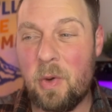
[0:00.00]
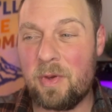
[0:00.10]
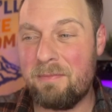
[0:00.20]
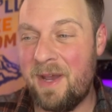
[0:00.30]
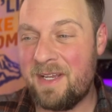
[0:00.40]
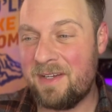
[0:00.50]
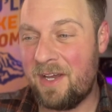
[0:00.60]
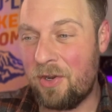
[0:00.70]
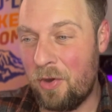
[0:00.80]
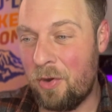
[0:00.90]
we might
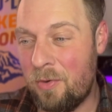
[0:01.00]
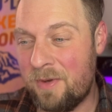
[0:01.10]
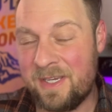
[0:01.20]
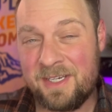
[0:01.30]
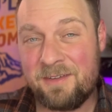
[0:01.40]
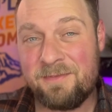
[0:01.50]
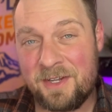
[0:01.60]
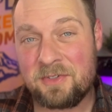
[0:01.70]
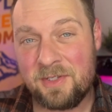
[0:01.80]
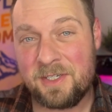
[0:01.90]
not owe any
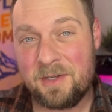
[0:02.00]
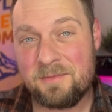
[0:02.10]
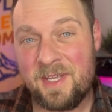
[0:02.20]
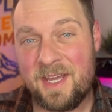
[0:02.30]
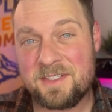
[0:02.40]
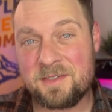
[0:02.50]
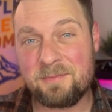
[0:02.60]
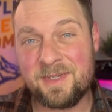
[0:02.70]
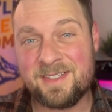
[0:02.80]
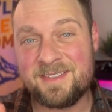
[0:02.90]
federal income tax,
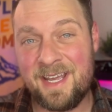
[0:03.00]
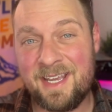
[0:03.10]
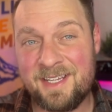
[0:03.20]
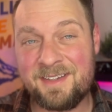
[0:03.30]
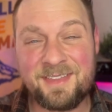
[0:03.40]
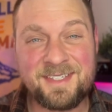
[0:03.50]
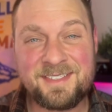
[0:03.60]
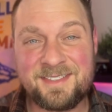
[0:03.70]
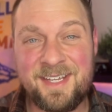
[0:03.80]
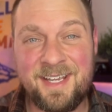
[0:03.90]
but dang it, the
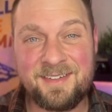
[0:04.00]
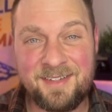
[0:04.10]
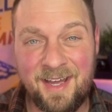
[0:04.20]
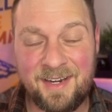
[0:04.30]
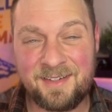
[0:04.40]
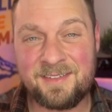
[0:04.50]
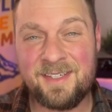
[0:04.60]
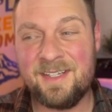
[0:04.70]
state got it.